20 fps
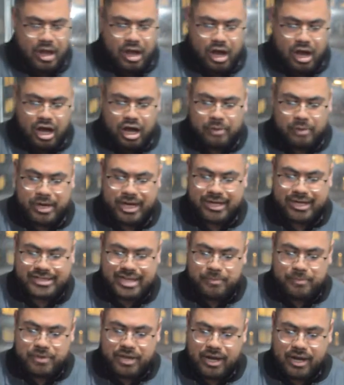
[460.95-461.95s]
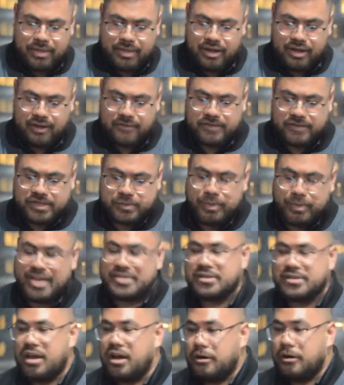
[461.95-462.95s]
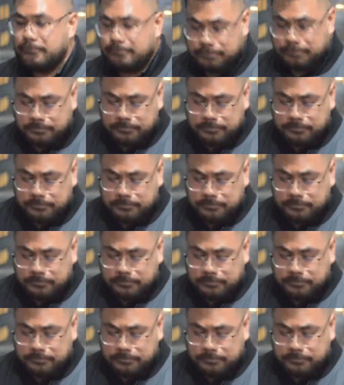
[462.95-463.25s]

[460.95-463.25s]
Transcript: Um, an example that I think of is Pascal.